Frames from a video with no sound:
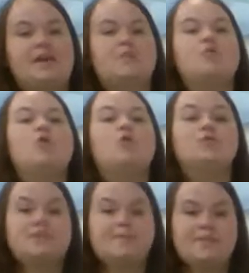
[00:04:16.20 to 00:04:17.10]
to help hold
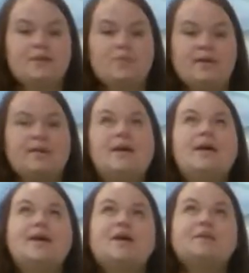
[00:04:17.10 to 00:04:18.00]
up that weight,
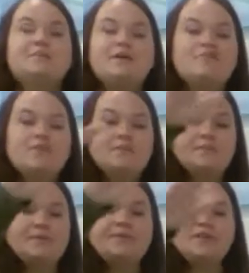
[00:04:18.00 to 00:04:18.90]
especially if
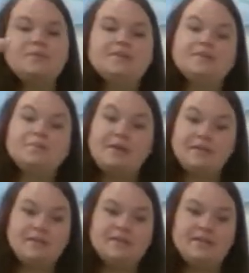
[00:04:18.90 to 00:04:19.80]
something's going to be suspended
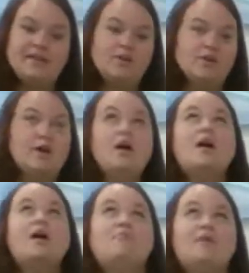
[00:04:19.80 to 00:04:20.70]
in the air
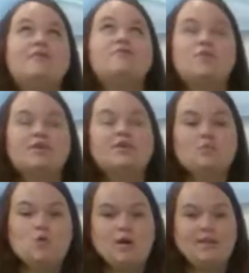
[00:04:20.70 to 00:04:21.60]
above where you're
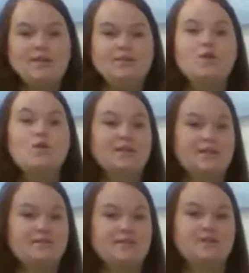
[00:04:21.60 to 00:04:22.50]
walking or
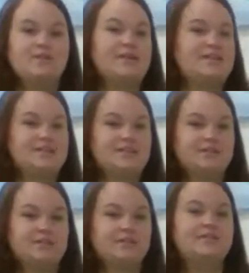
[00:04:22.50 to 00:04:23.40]
living or eating
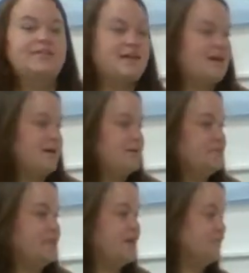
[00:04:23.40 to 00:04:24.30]
dinner, if you
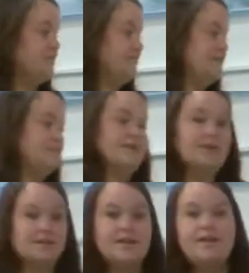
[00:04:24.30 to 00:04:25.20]
have to stay outside
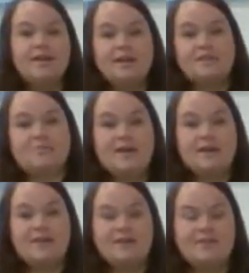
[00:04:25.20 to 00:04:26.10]
in your
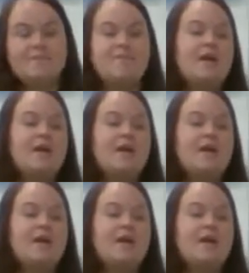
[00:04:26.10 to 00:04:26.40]
backyard.